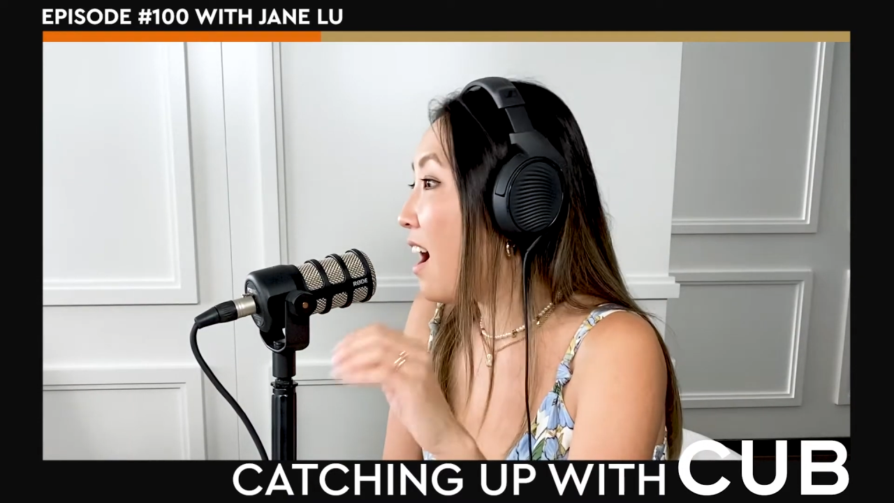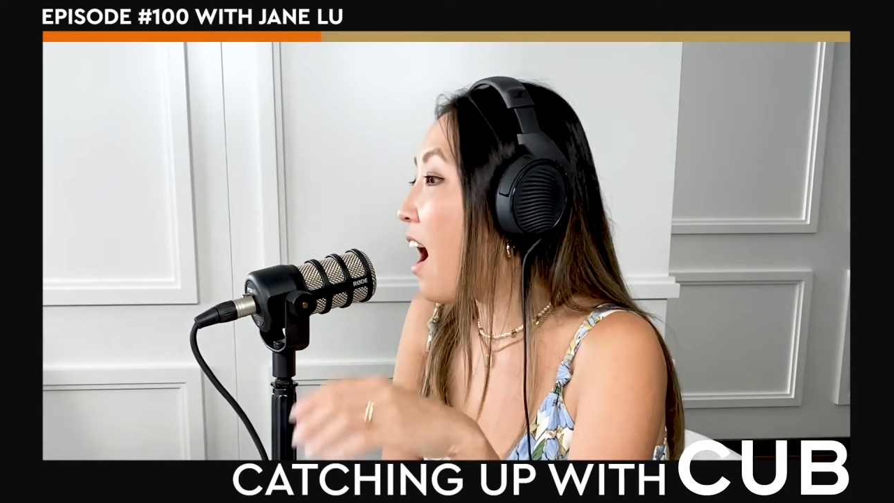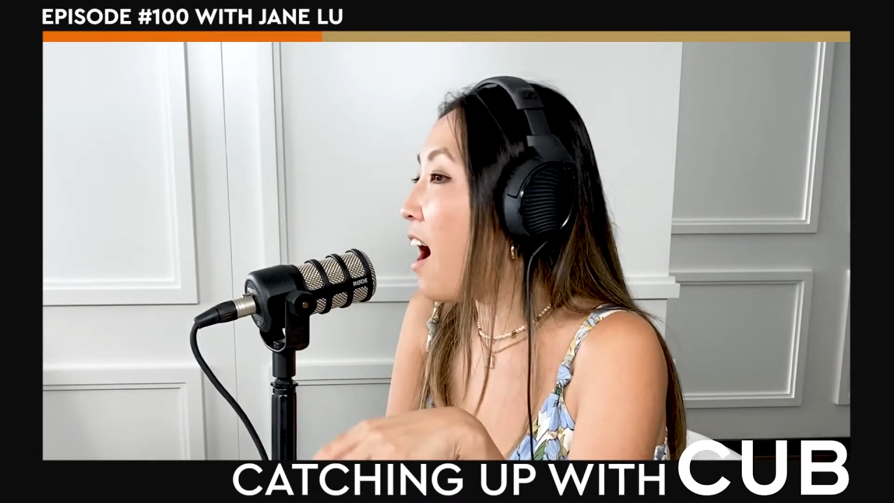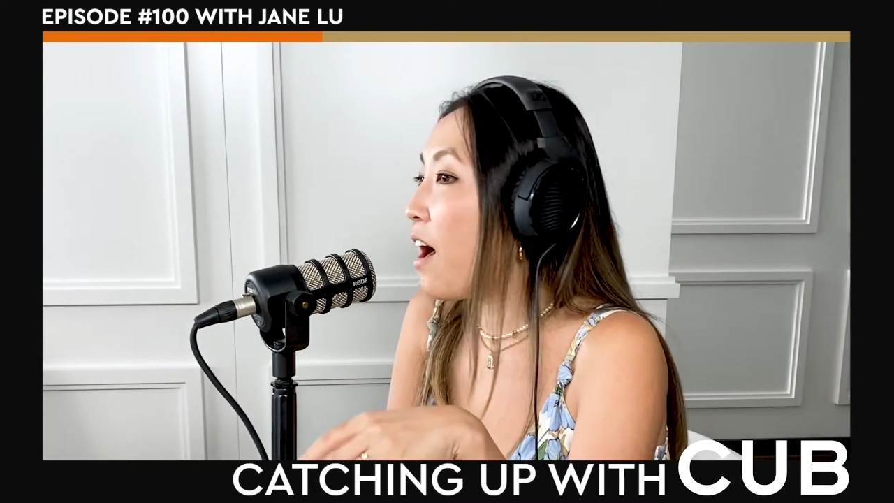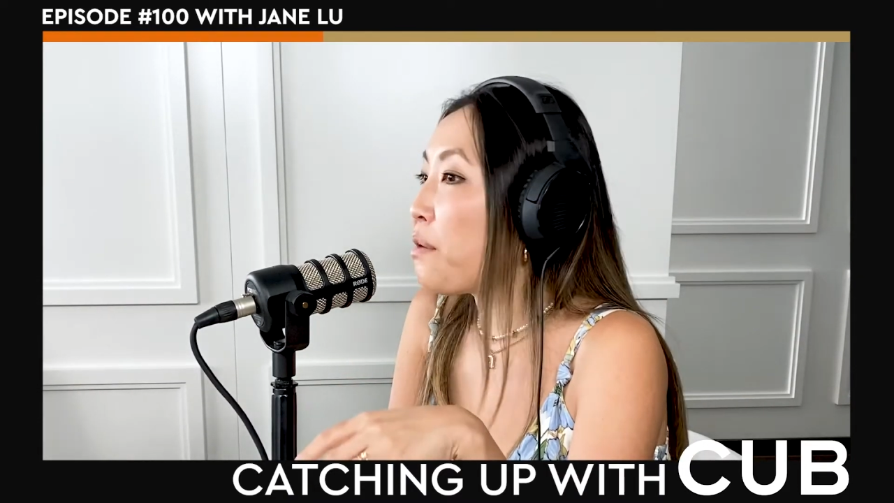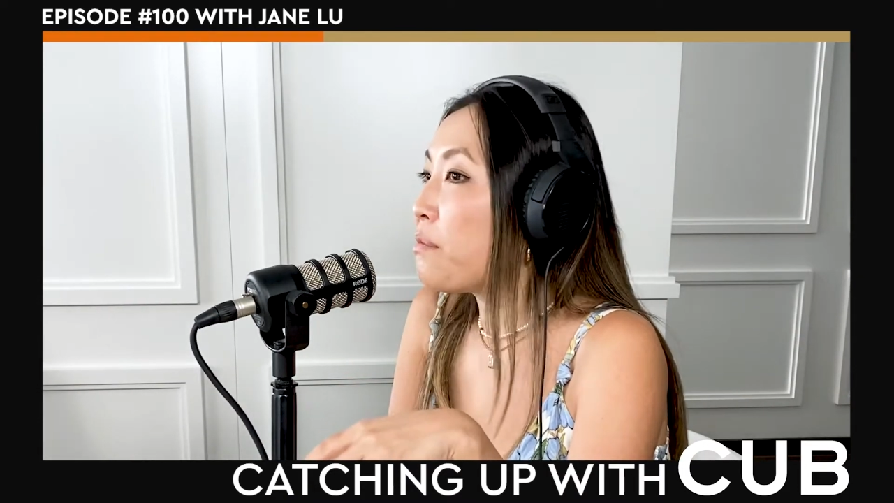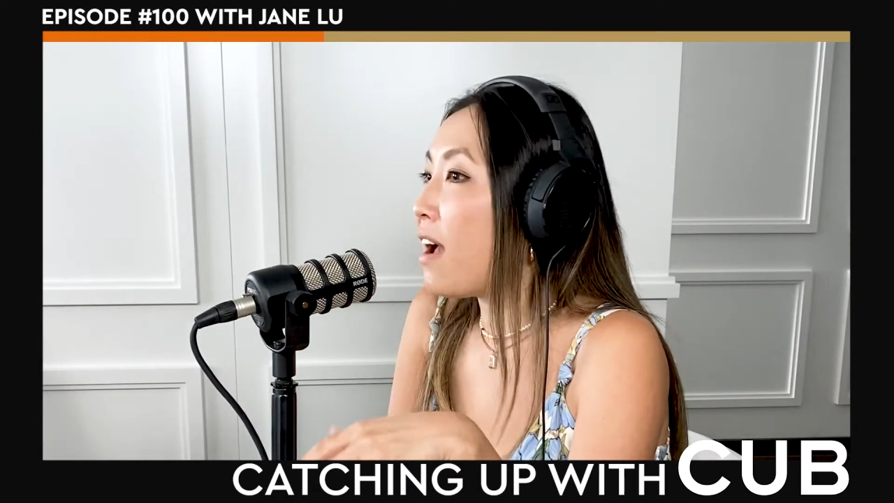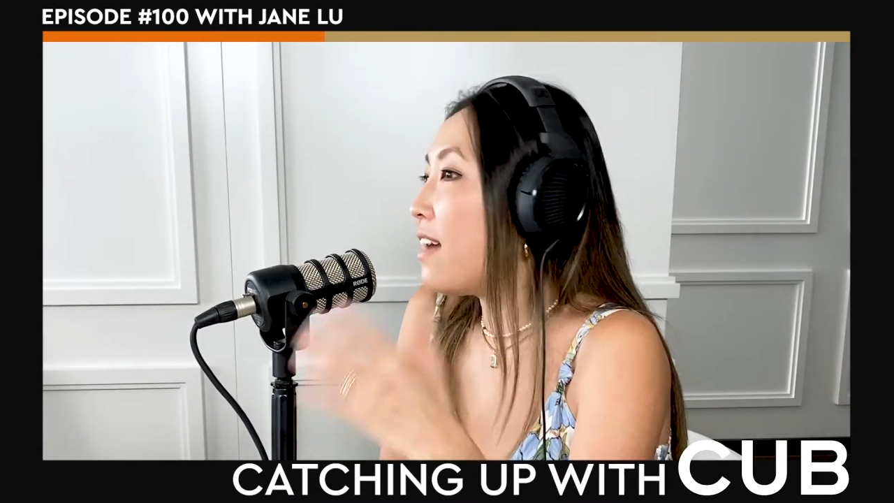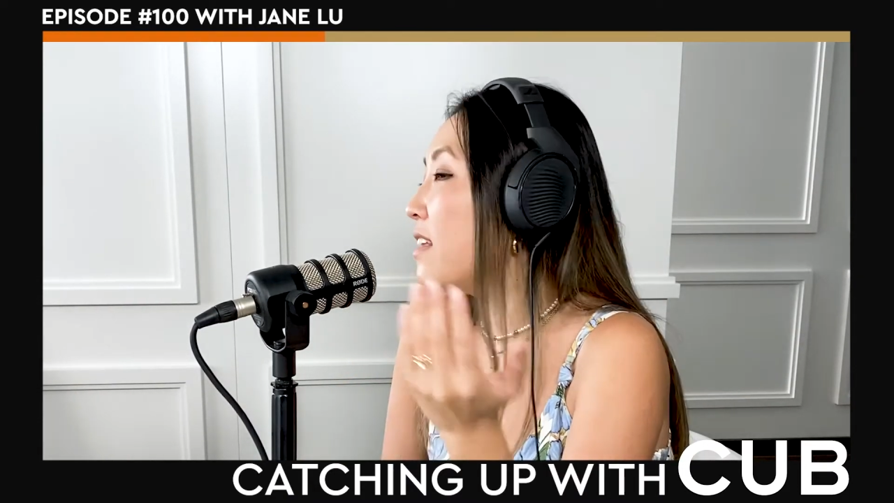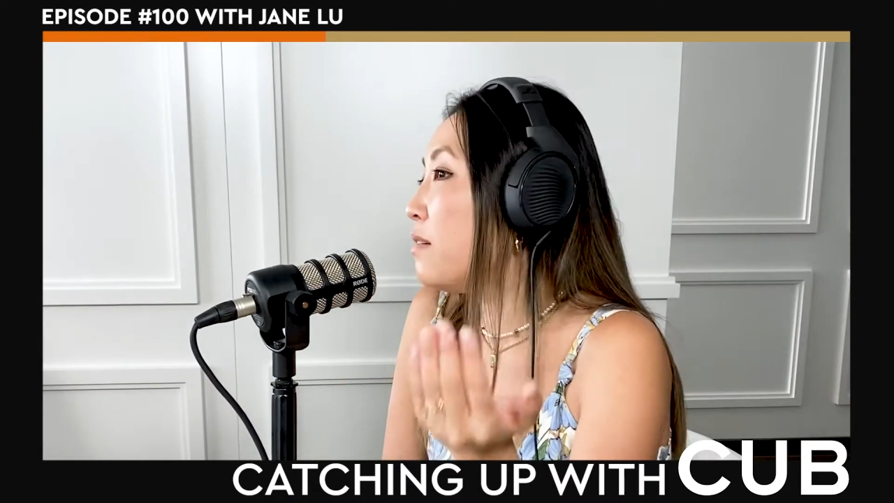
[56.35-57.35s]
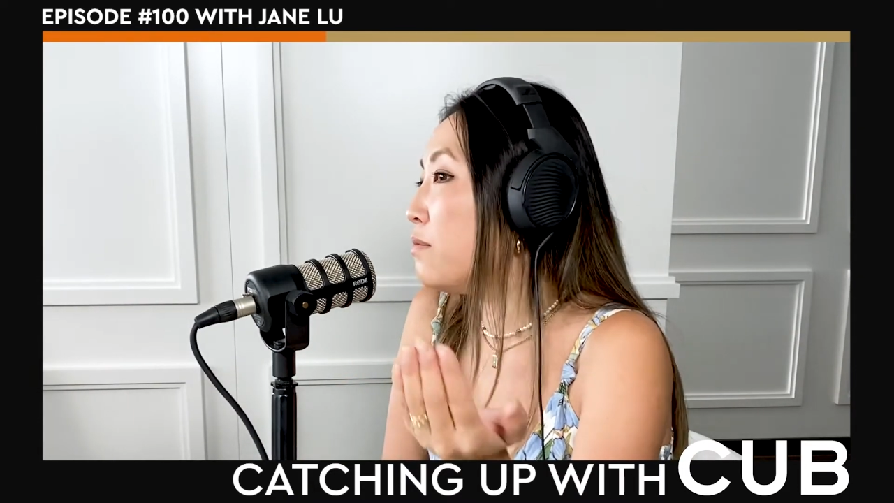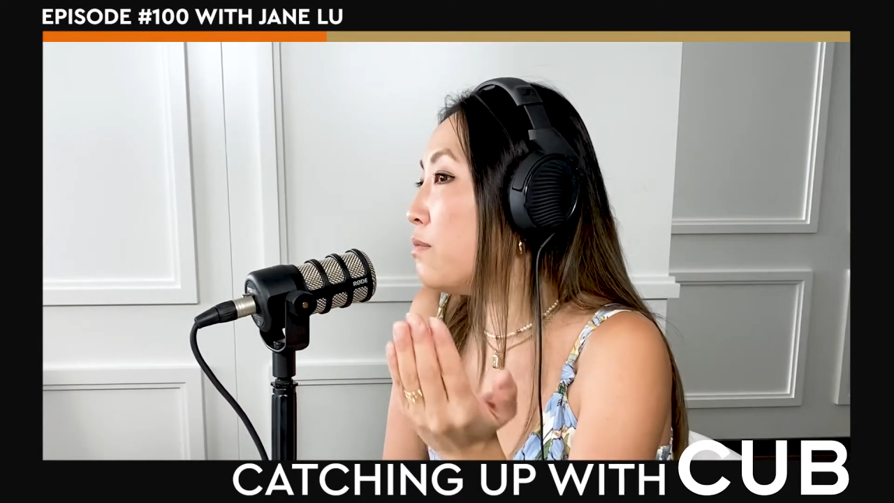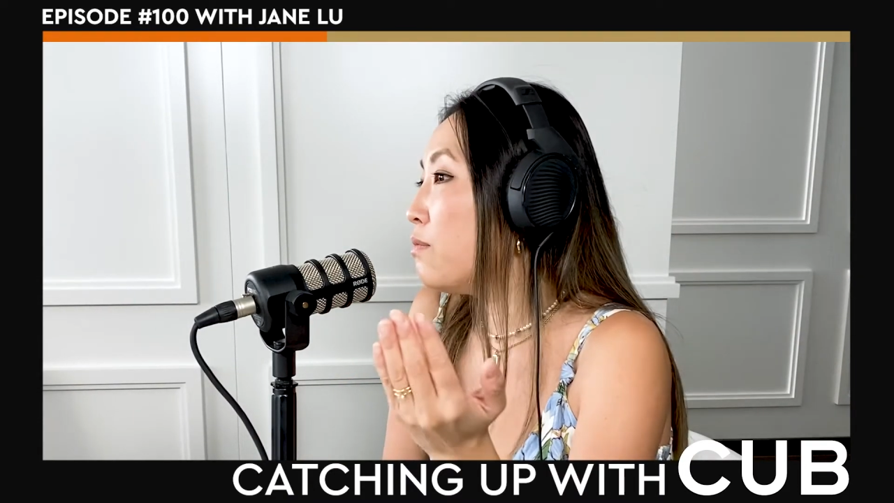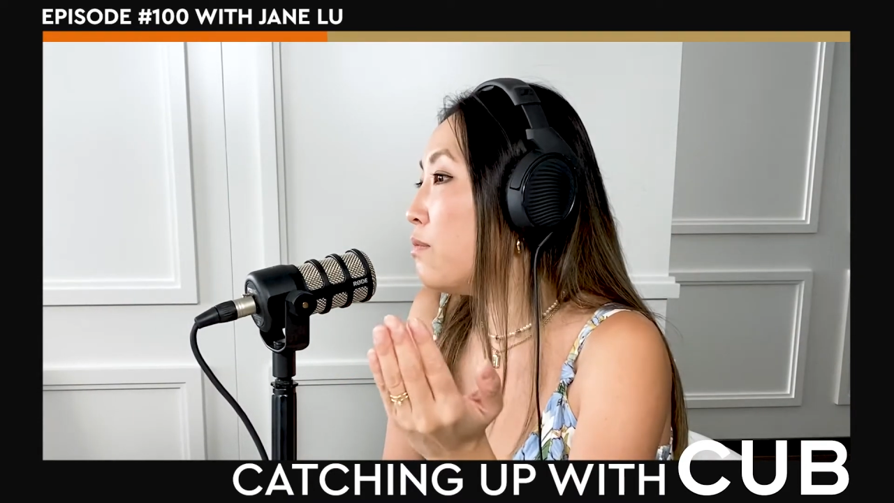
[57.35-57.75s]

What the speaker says: And then